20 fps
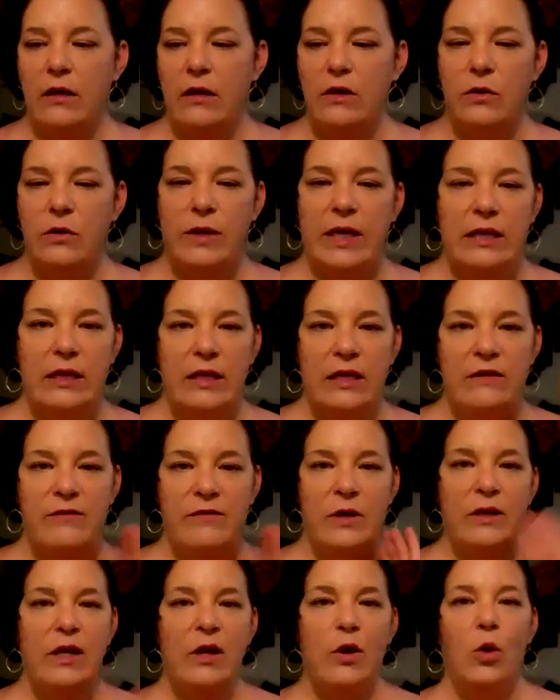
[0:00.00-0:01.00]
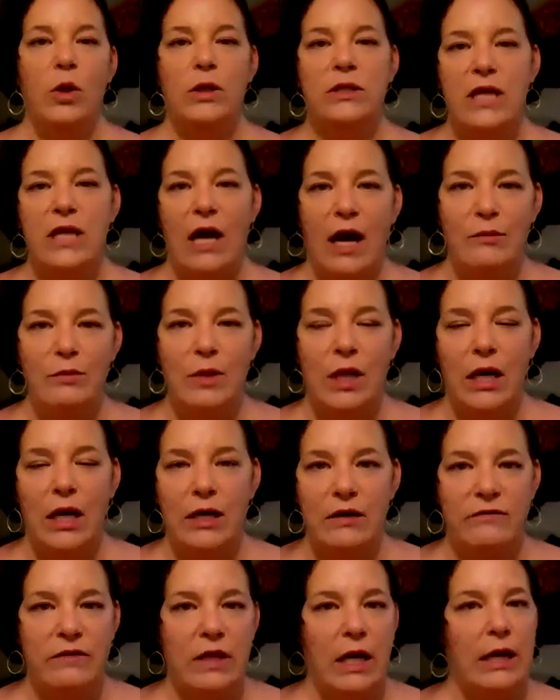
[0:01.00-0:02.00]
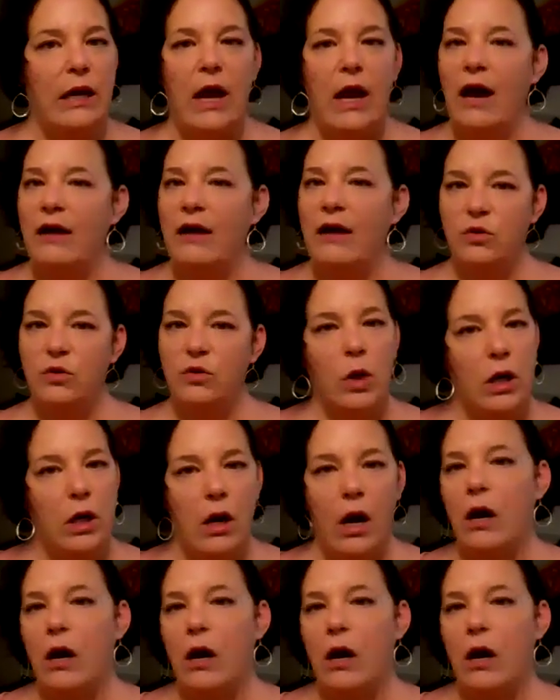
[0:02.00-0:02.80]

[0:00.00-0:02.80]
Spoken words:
you can live on the old timeline of like, I have to work